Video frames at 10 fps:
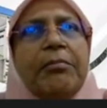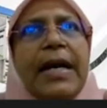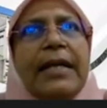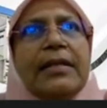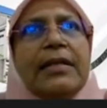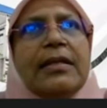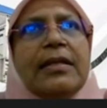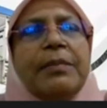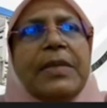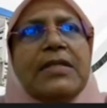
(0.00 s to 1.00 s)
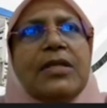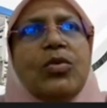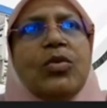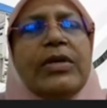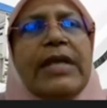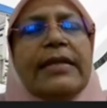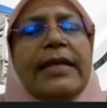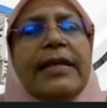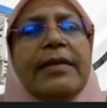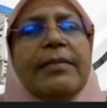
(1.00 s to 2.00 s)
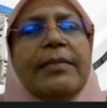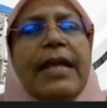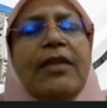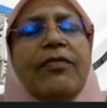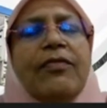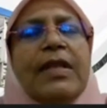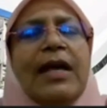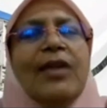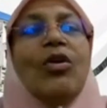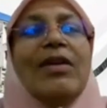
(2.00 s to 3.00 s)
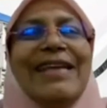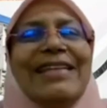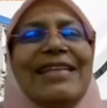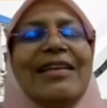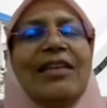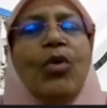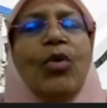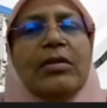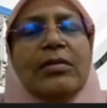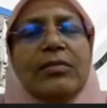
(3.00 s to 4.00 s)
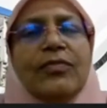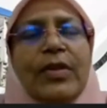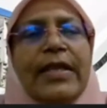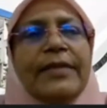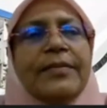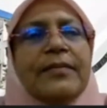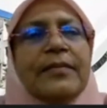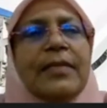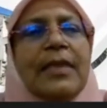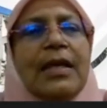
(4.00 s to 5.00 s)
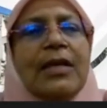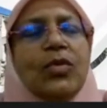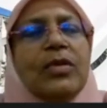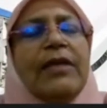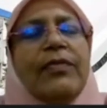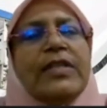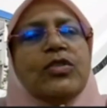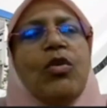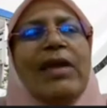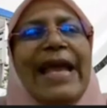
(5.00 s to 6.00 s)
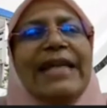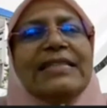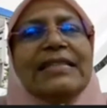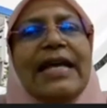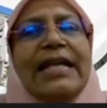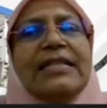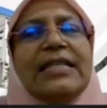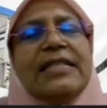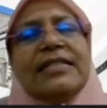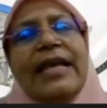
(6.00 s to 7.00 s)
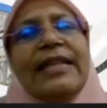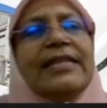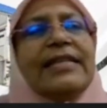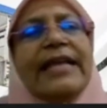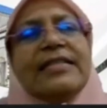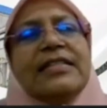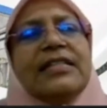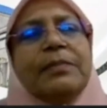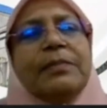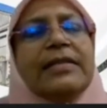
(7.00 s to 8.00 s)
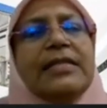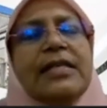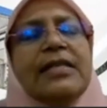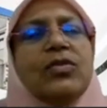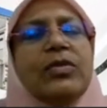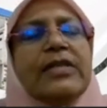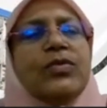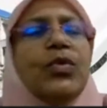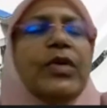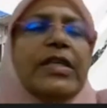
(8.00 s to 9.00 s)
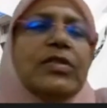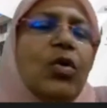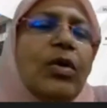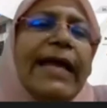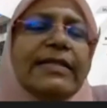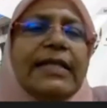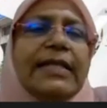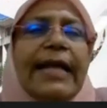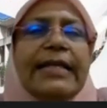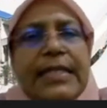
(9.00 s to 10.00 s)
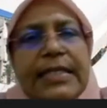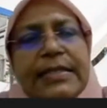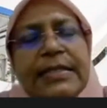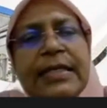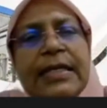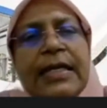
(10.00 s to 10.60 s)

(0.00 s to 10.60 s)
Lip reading: but the person who create that benefit are not getting reward for that. So therefore, it's called externalities. There's an external party, so therefore it's called externalities,